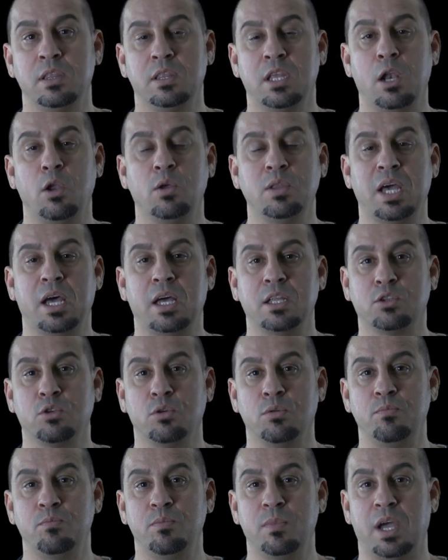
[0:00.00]
Te l'ho
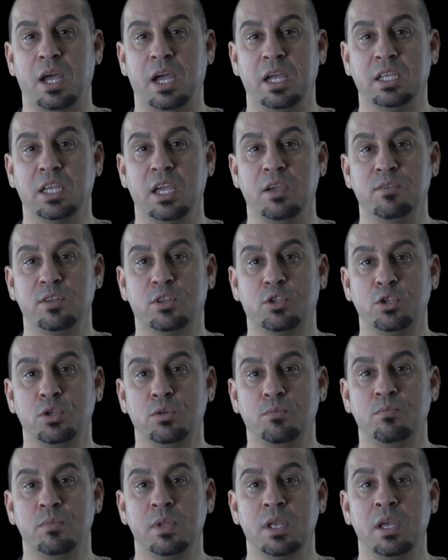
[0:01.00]
dato, I gave it to
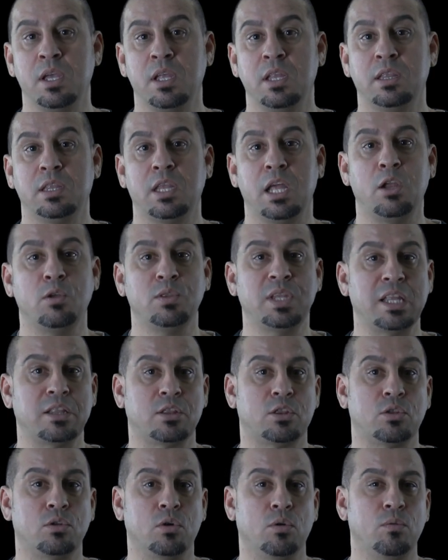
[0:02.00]
you. Te l'ho
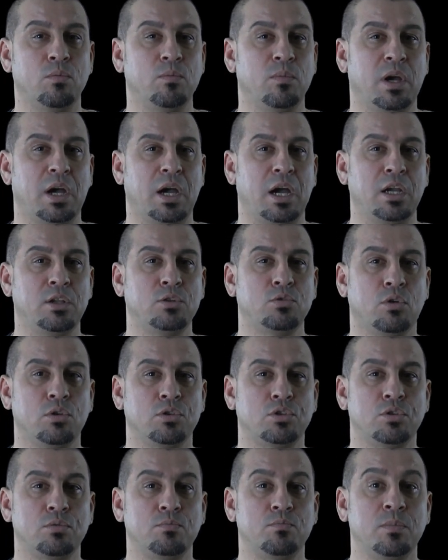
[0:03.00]
detto, I
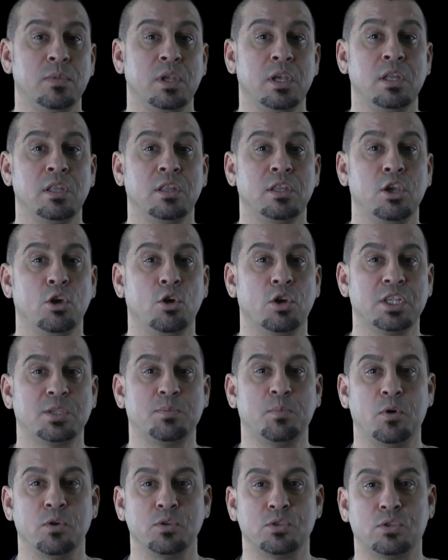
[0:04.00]
told you. Ti ho
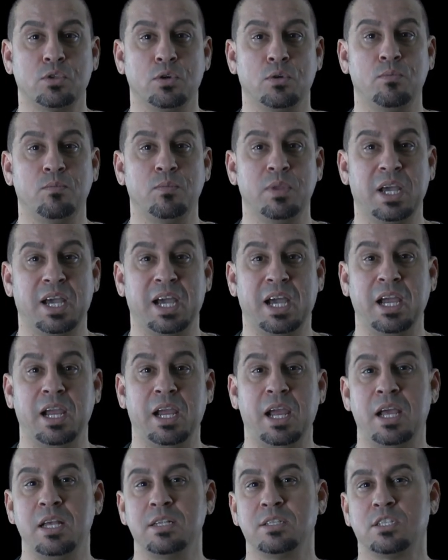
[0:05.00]
risposto, I
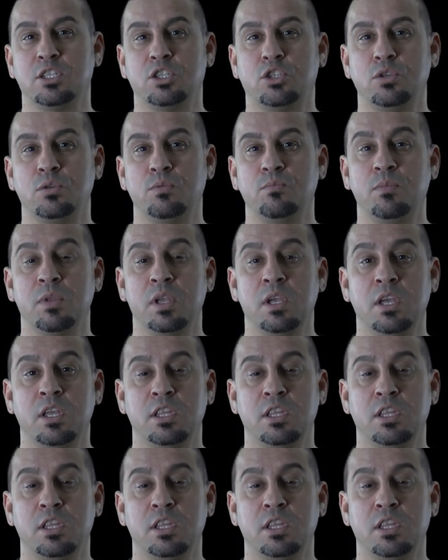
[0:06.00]
answered you.